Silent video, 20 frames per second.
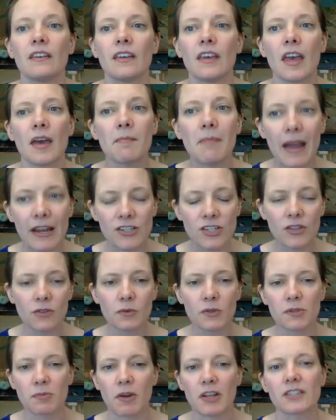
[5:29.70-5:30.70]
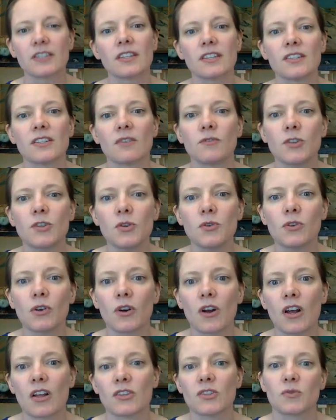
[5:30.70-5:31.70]
Imagine the responses of two
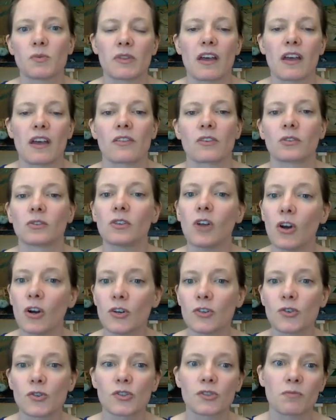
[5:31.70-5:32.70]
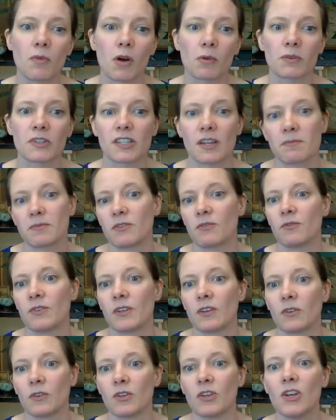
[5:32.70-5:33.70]
neurons with either large or small receptive
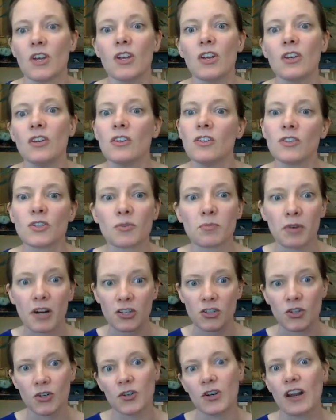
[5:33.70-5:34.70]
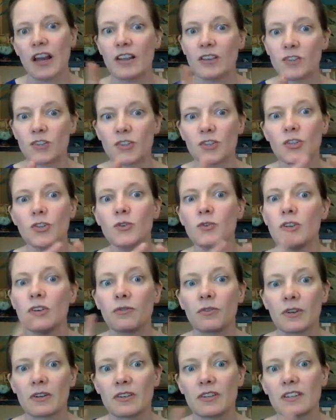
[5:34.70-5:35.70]
field to pressure at two
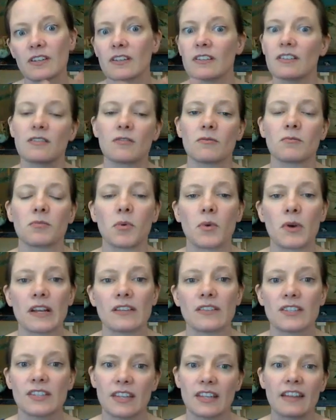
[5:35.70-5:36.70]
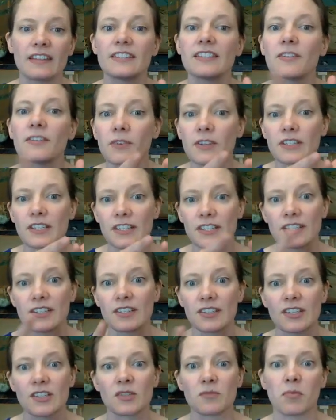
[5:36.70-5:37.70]
different points at different
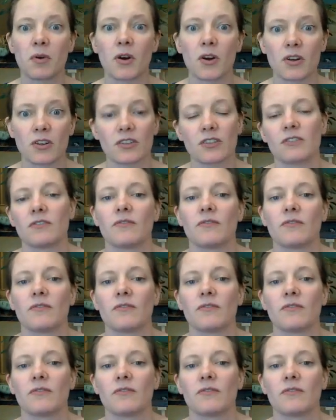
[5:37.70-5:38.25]
distances apart.